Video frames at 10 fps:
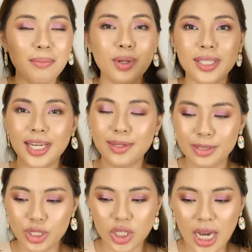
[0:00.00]

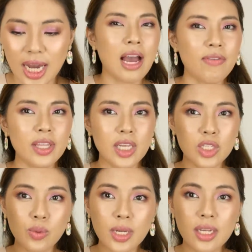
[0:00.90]
Multi-use siya. Having
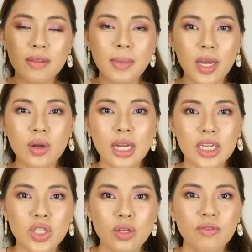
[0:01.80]
this one in my
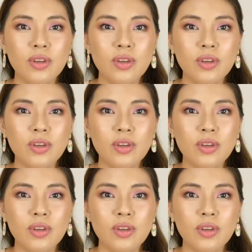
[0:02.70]
collection,